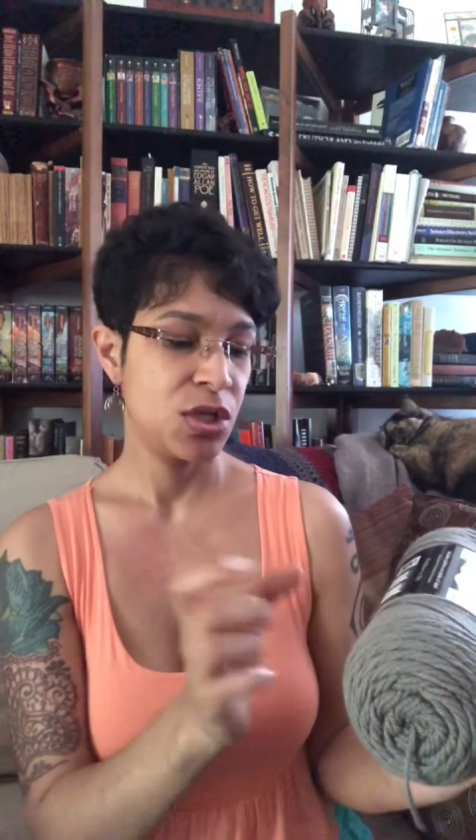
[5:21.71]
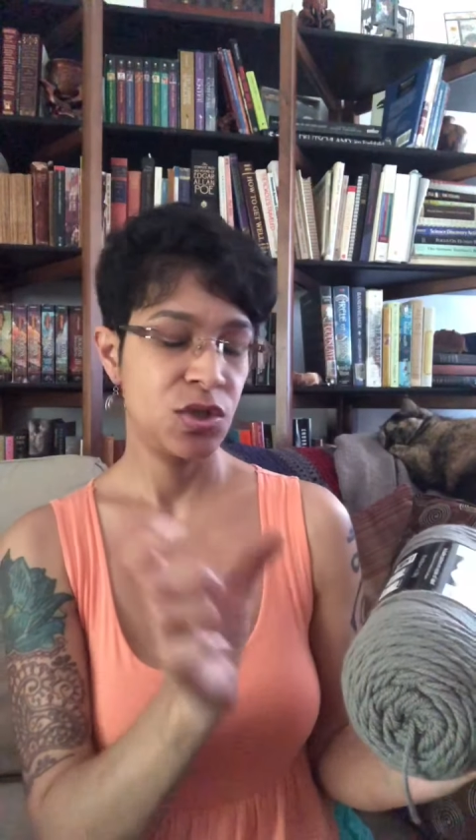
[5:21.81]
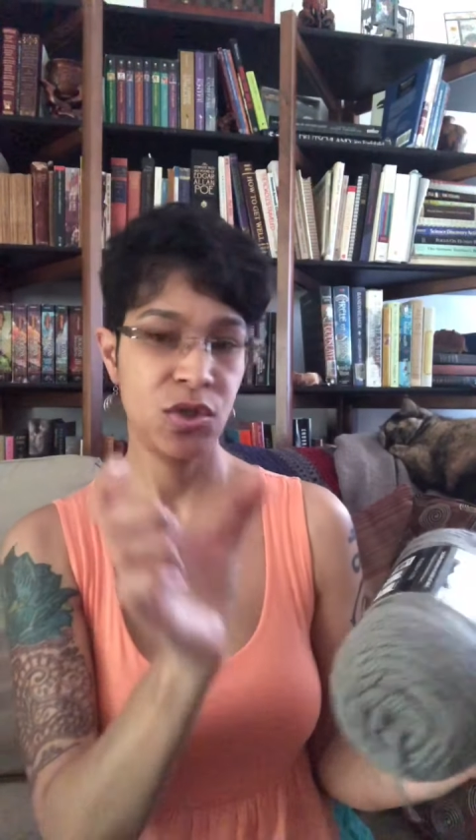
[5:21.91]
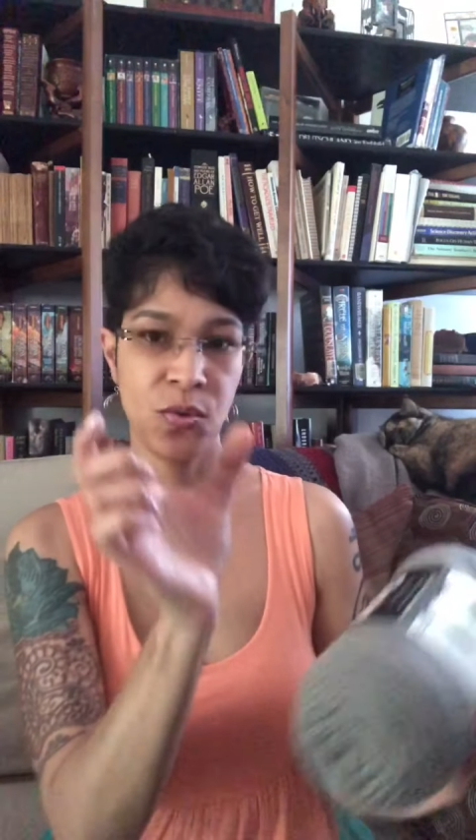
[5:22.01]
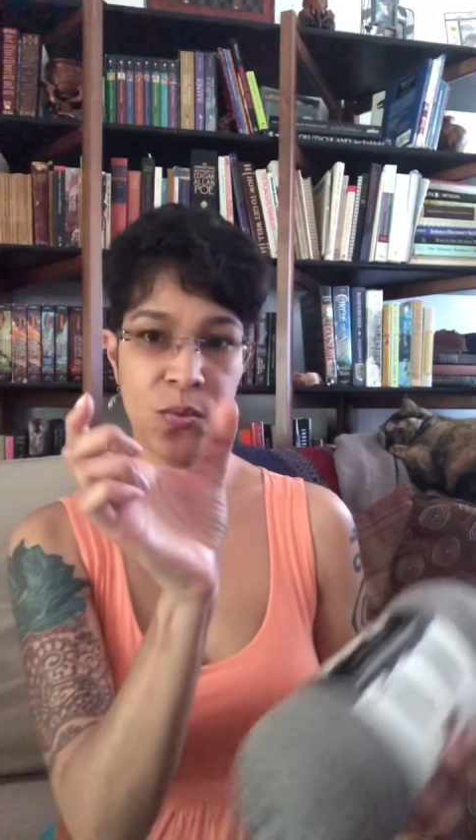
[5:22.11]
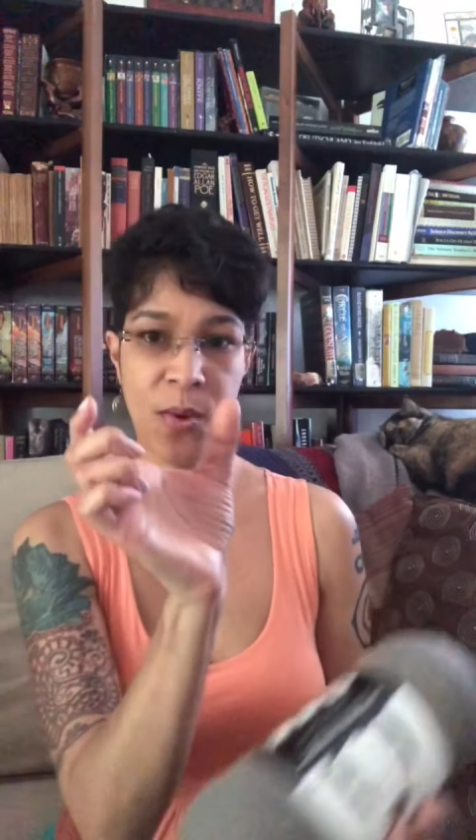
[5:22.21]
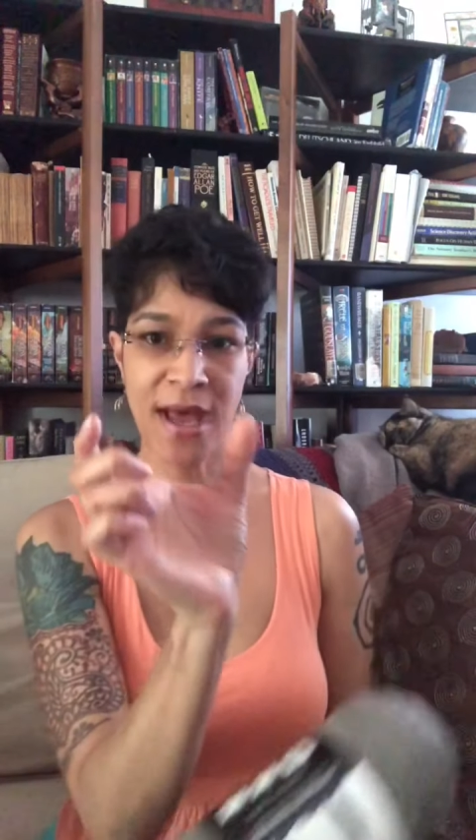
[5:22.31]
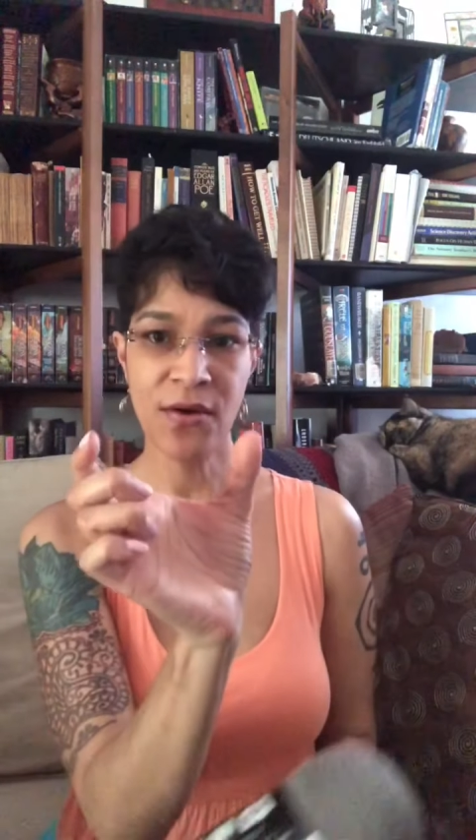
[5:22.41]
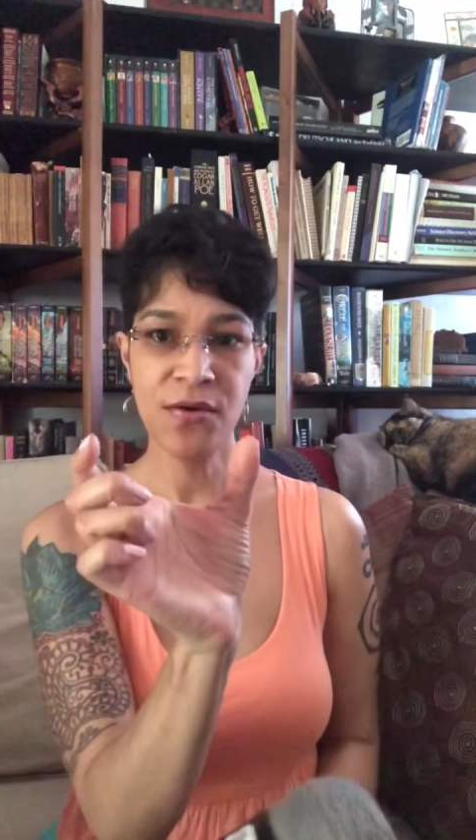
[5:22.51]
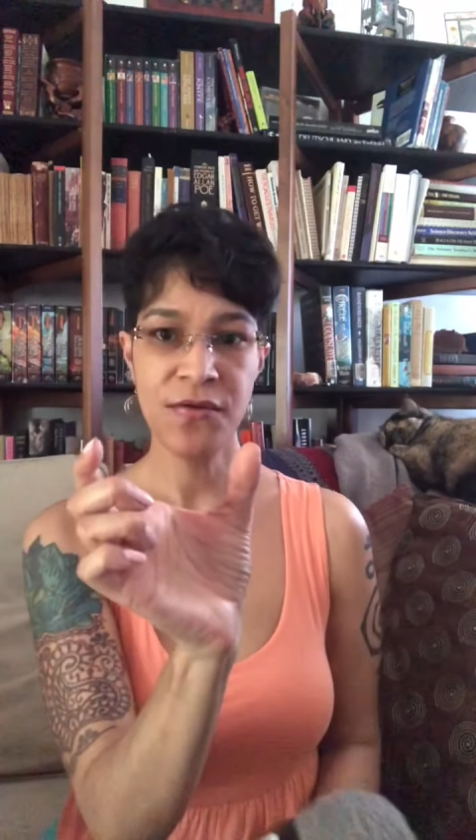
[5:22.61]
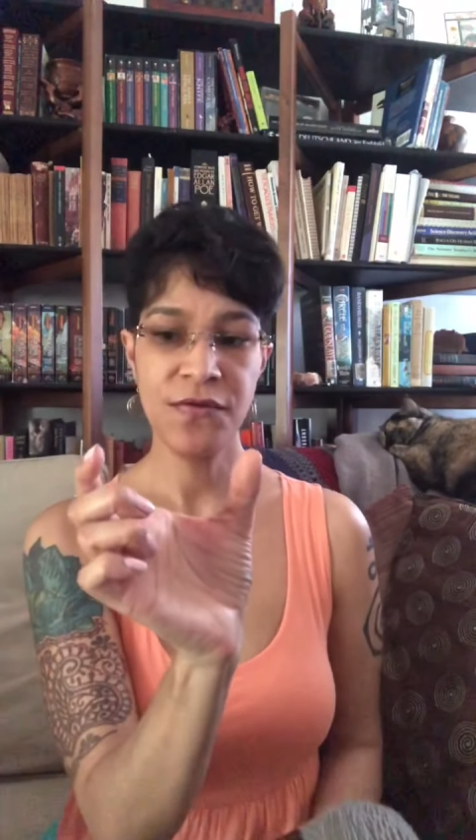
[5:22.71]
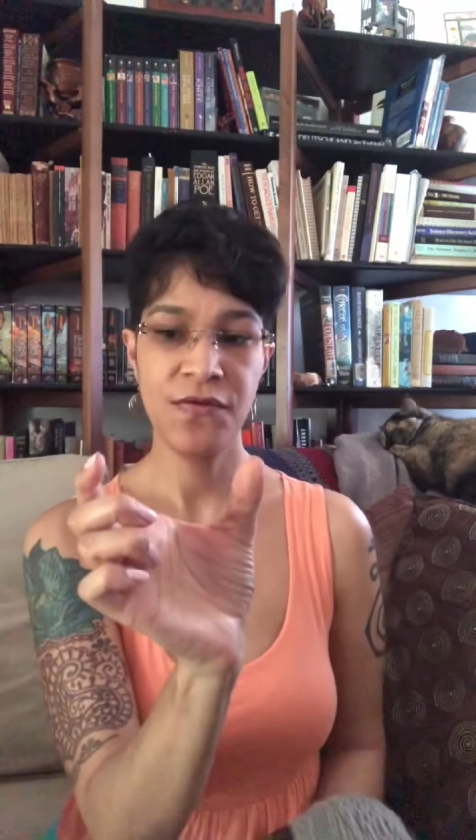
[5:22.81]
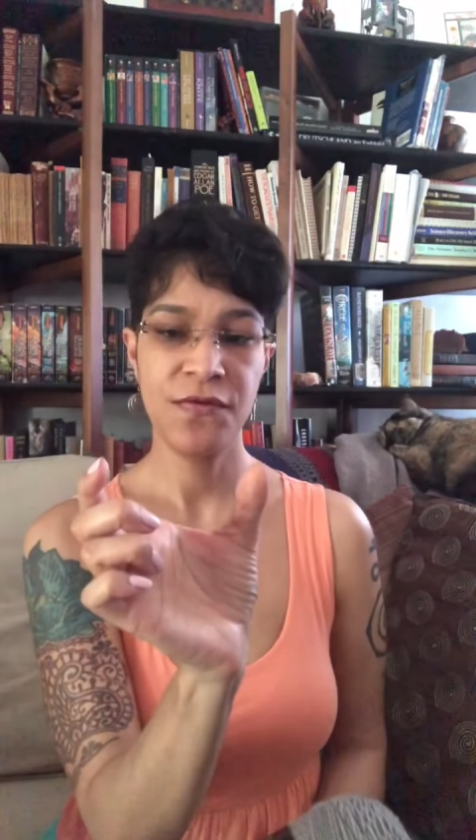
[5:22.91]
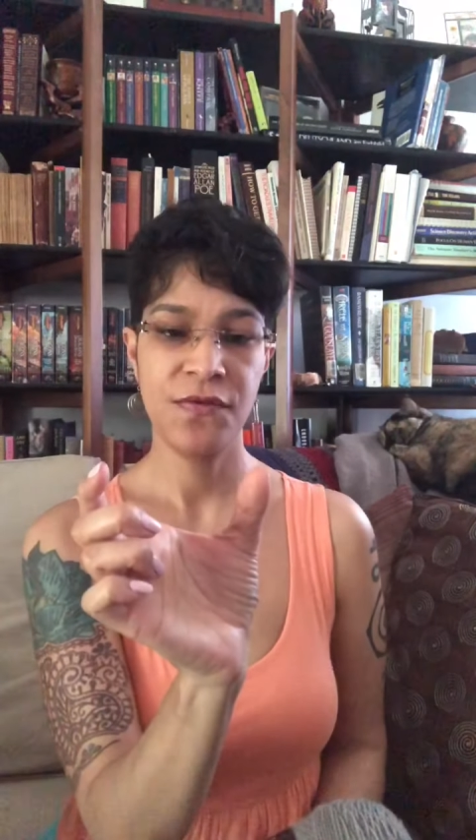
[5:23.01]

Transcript: 12